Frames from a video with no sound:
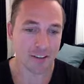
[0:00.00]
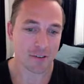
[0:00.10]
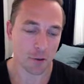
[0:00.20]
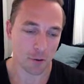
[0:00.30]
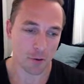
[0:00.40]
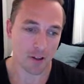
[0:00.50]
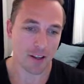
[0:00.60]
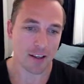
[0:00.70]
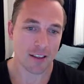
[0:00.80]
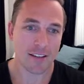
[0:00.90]
So
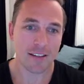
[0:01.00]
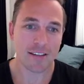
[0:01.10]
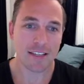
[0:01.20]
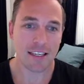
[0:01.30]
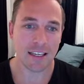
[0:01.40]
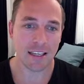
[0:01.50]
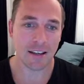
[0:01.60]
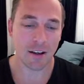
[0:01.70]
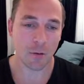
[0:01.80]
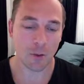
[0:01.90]
this is the
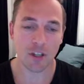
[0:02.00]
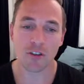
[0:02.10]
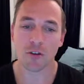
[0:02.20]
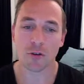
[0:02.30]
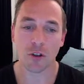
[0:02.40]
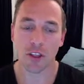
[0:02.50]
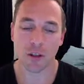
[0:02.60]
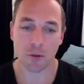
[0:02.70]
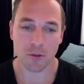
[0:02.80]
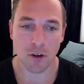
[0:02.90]
original thing
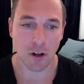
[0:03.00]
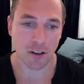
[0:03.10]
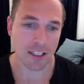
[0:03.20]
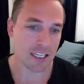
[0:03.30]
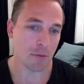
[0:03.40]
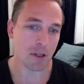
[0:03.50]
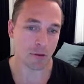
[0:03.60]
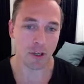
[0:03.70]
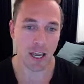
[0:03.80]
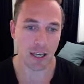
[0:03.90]
that was called the email
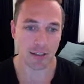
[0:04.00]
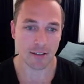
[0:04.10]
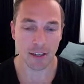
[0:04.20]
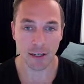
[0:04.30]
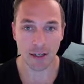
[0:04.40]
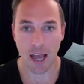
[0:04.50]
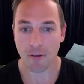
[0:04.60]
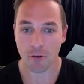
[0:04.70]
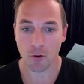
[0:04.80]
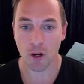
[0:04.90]
to case, and
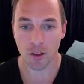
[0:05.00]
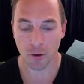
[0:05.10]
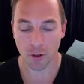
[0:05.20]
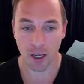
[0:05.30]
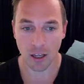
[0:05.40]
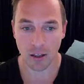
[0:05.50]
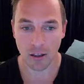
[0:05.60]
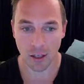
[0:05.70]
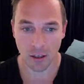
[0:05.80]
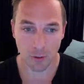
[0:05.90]
after a while
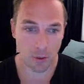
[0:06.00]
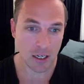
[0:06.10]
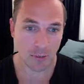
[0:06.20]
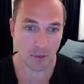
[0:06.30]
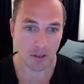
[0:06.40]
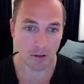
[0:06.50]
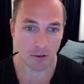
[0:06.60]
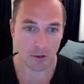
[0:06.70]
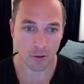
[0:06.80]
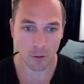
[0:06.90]
they renamed it
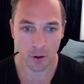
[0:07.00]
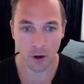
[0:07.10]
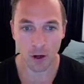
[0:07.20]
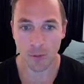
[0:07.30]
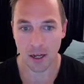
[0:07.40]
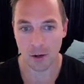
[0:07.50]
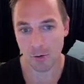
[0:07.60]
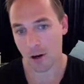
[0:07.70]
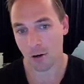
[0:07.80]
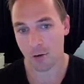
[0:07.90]
to an automatic
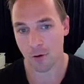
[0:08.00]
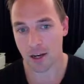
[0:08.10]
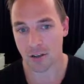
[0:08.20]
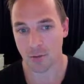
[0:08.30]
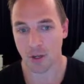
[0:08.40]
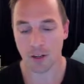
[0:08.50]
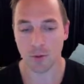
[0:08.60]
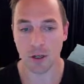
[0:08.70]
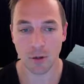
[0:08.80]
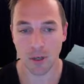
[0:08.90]
record creation because
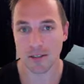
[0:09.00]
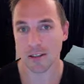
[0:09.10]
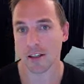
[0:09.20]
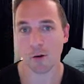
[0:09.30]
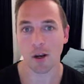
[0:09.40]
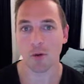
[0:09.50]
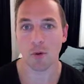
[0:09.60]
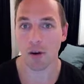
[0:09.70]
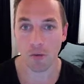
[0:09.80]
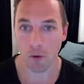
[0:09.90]
we could basically create
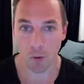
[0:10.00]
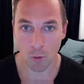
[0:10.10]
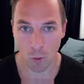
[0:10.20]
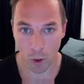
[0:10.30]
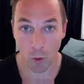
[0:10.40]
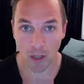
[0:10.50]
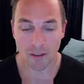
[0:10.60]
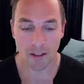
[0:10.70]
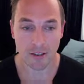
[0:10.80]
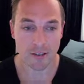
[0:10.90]
whatever we
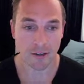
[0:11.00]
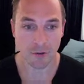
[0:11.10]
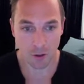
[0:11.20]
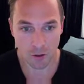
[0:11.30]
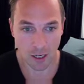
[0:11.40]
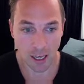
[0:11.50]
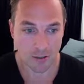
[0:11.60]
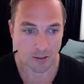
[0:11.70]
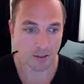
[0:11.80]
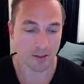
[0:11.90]
wanted instead of just the
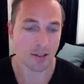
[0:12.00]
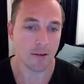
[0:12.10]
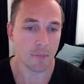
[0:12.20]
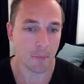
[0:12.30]
case entity.